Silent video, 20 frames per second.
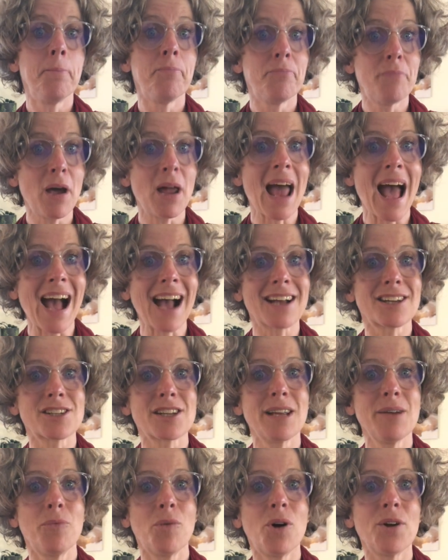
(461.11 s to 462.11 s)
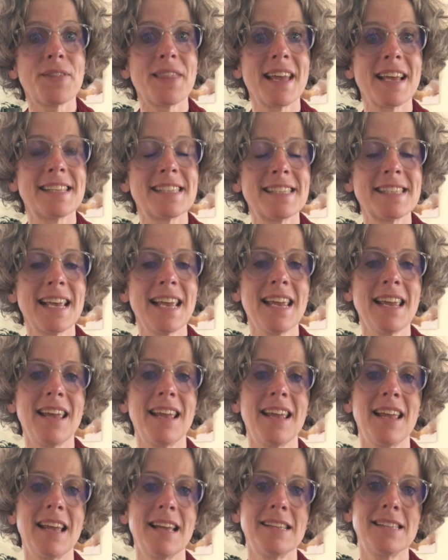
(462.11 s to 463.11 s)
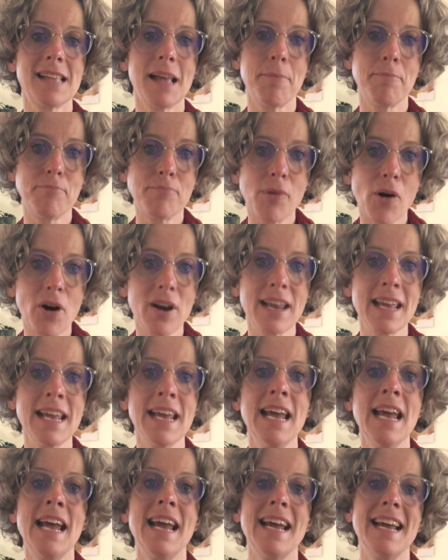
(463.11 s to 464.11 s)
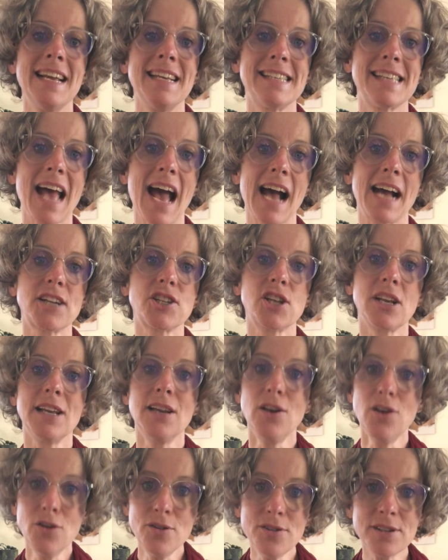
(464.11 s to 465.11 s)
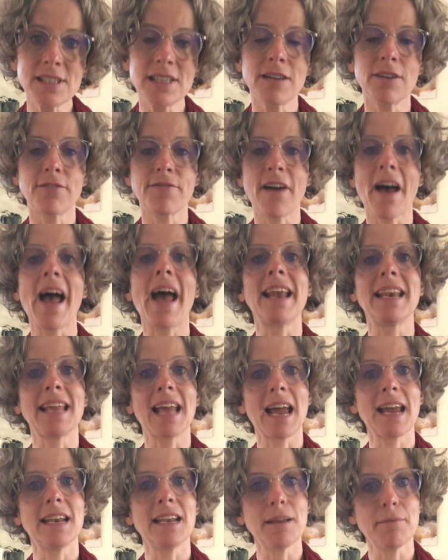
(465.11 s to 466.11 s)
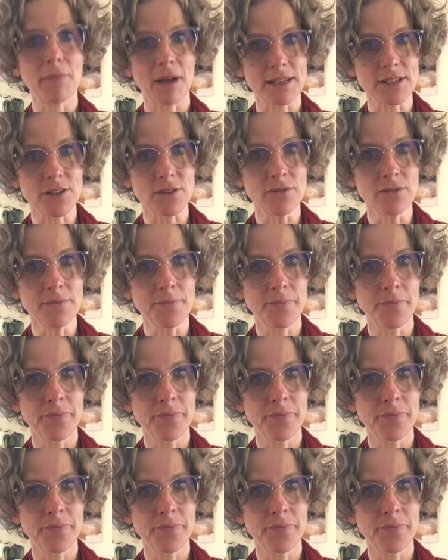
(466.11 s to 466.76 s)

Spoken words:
But actually what they're seeing is their body is actually losing fat and gaining muscle,